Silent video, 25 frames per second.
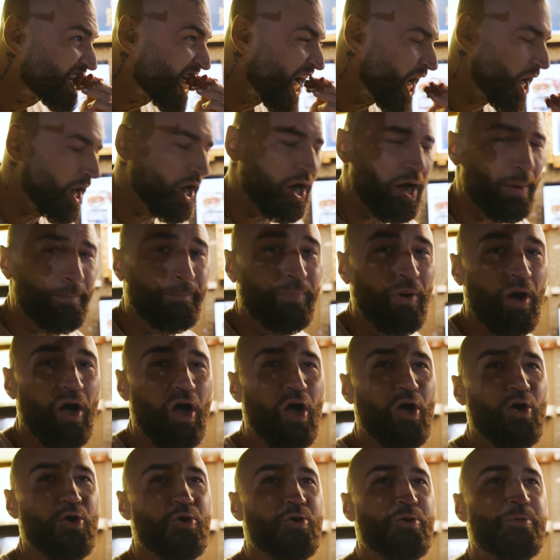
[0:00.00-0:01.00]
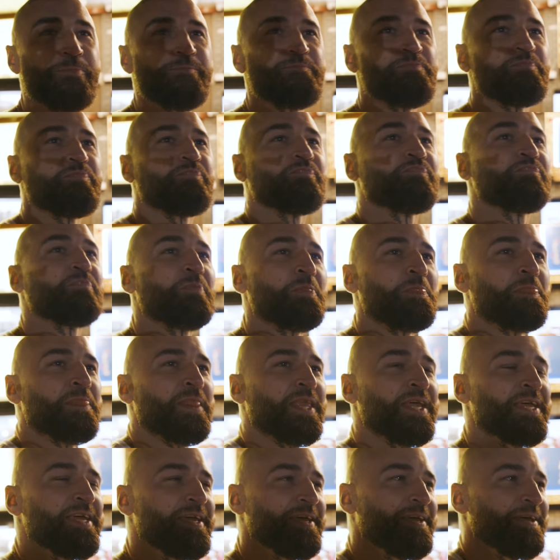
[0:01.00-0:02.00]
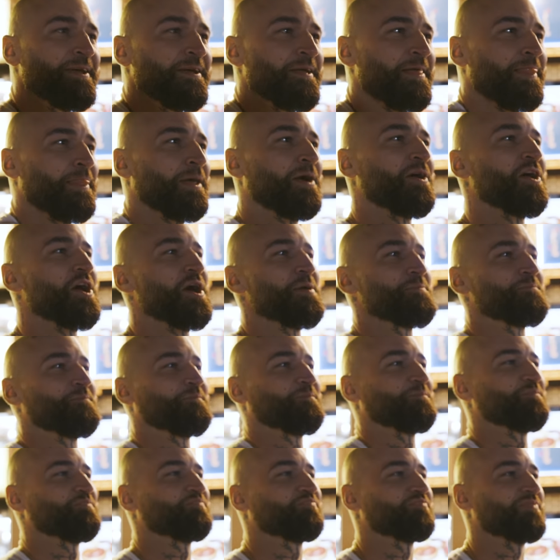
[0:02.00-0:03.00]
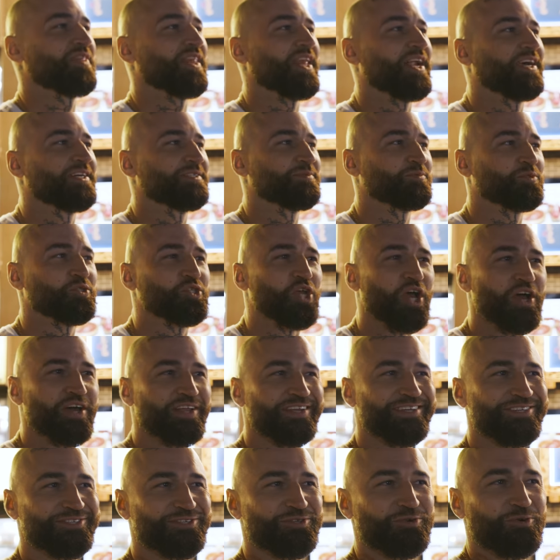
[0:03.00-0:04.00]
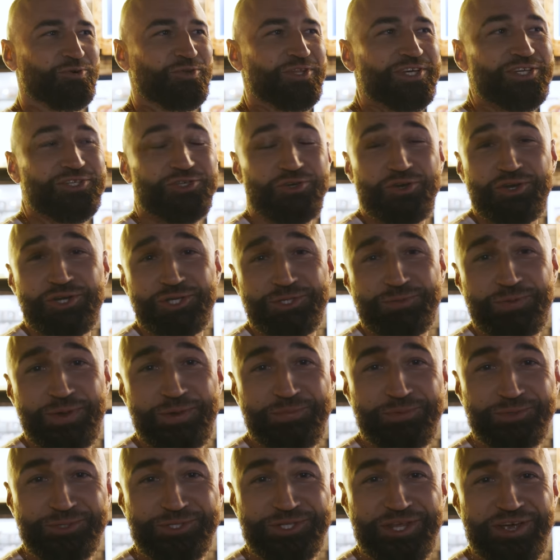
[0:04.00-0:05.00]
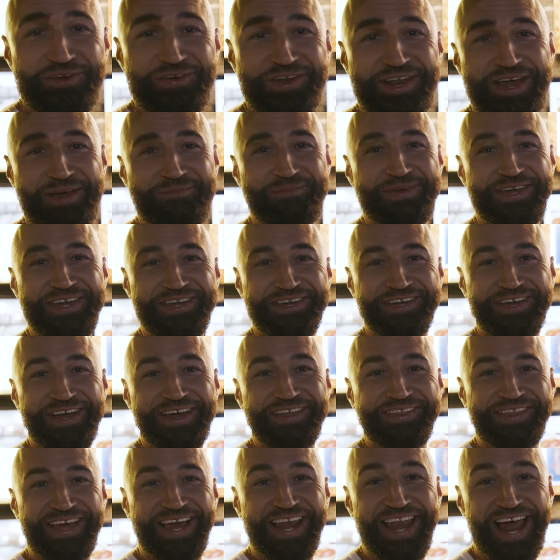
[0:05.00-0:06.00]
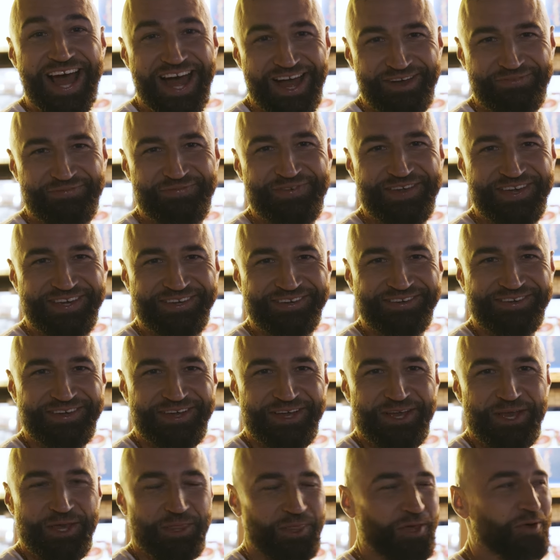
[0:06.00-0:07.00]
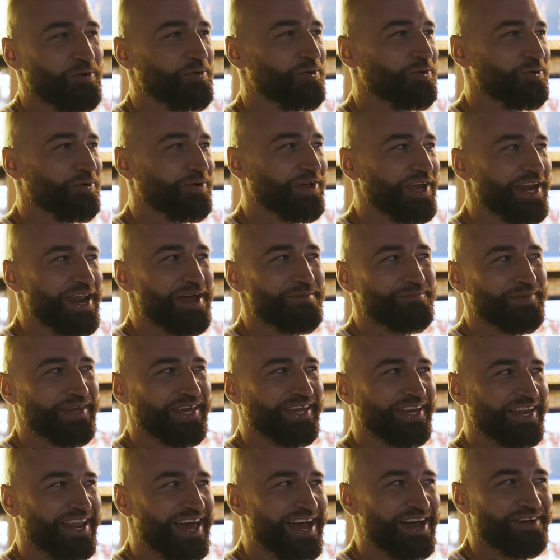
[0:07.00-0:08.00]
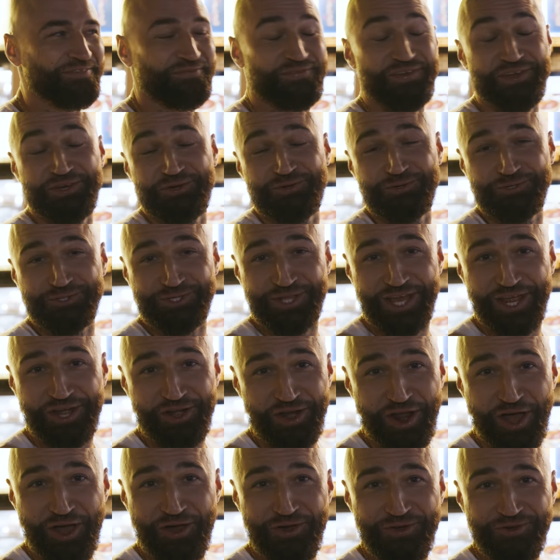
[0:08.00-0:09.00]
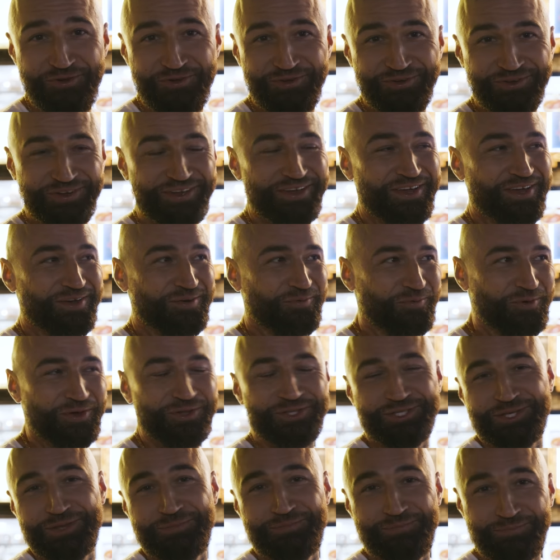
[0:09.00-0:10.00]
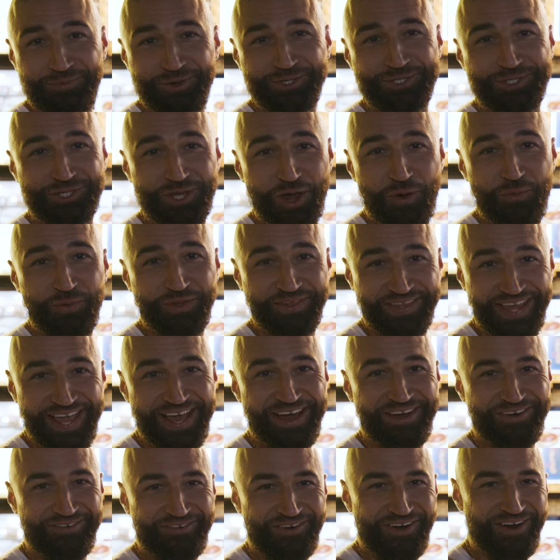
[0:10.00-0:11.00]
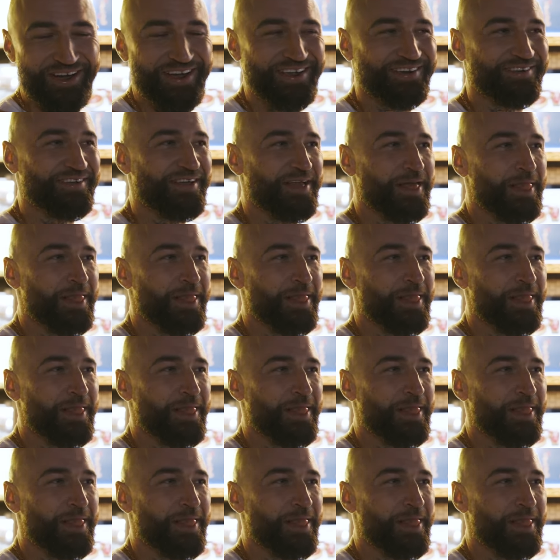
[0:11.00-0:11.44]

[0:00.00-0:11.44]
Oh, bro. All right. So there's all these Chinese people staring at me and they're laughing. They're all looking at me and laughing because they know what's going down, right?